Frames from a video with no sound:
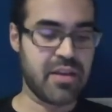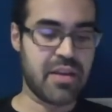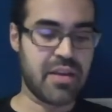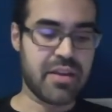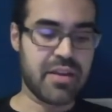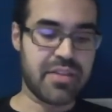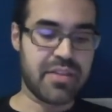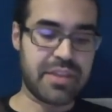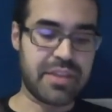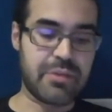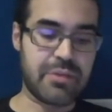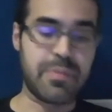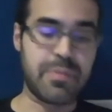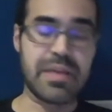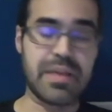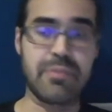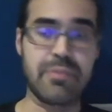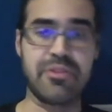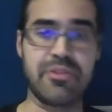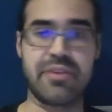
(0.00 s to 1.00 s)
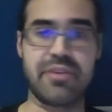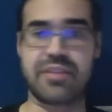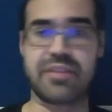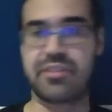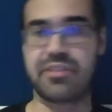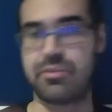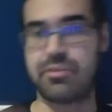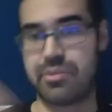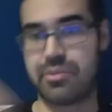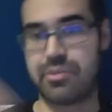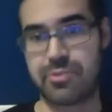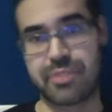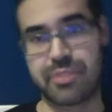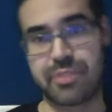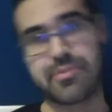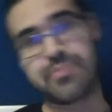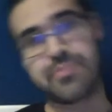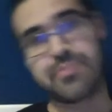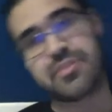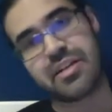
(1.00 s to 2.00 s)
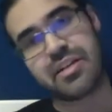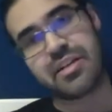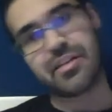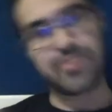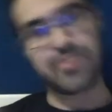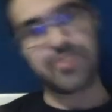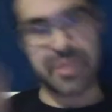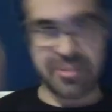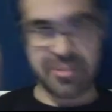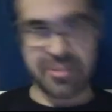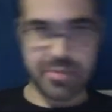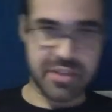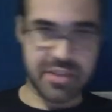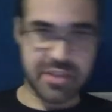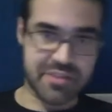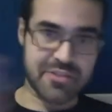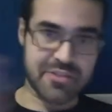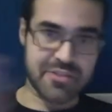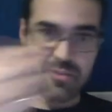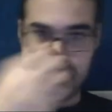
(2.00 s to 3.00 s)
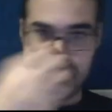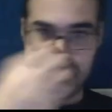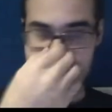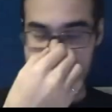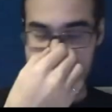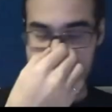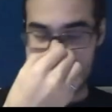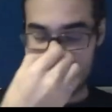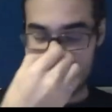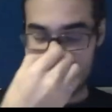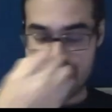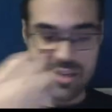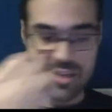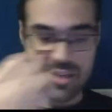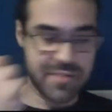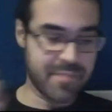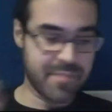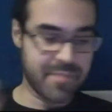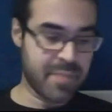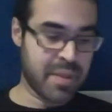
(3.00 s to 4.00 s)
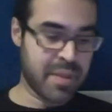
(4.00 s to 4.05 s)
They would be able to execute the trades themselves by submitting the solution on chain,